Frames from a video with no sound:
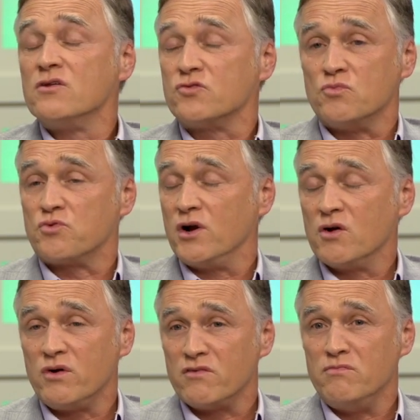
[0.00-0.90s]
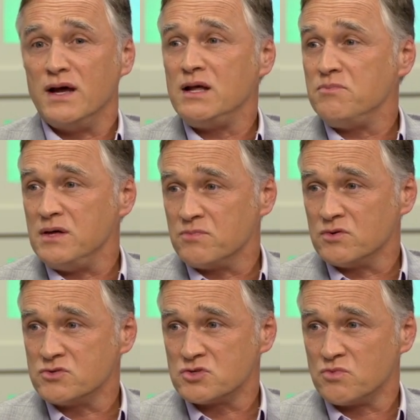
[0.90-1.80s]
Through prayer, we have many
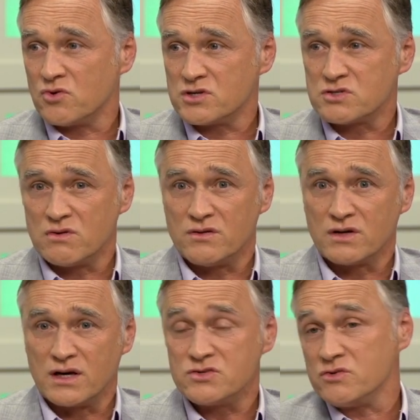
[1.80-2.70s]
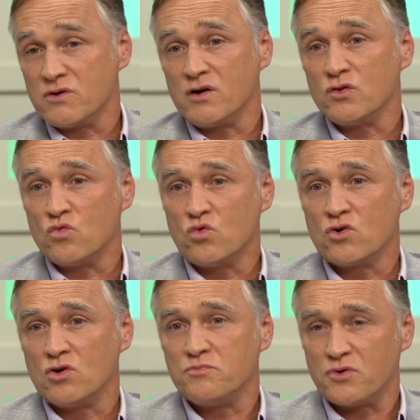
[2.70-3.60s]
people who support us around the country and around the
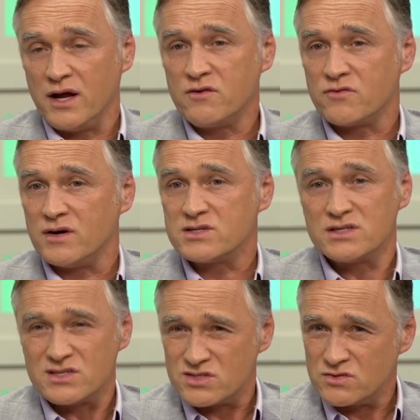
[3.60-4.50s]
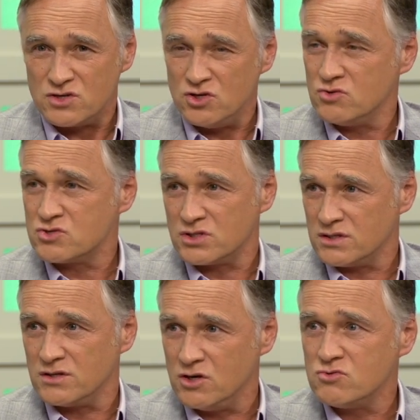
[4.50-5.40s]
world praying for us. And it's a
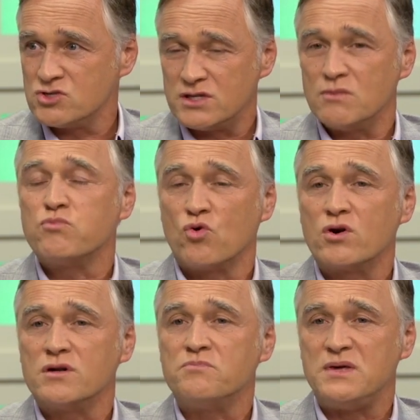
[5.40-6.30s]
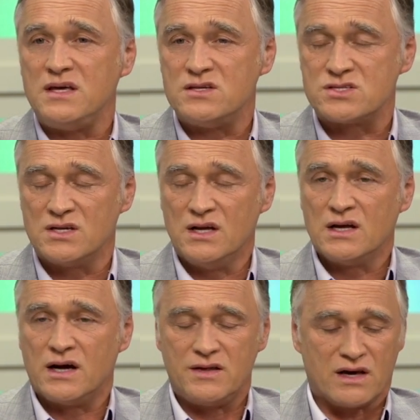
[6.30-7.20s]
hugely, hugely important piece,
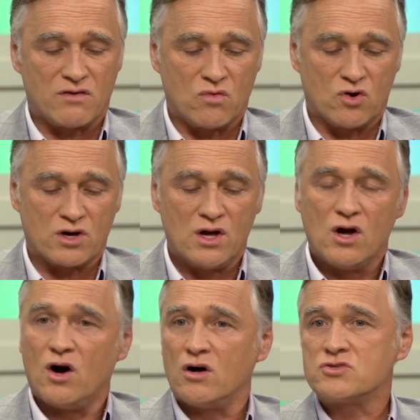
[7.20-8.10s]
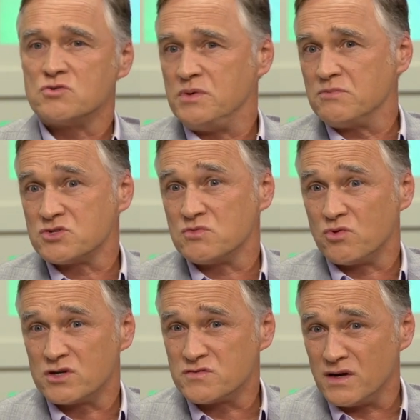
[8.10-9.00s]
I think, of our work. Also, people
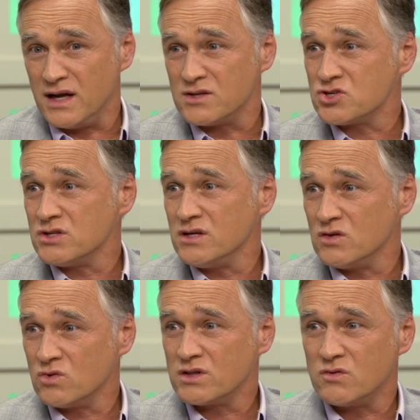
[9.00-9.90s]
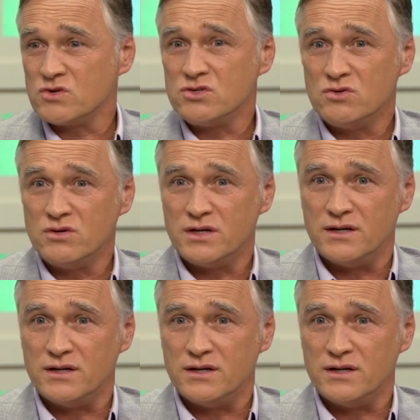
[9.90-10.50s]
support us financially in the work that we're doing.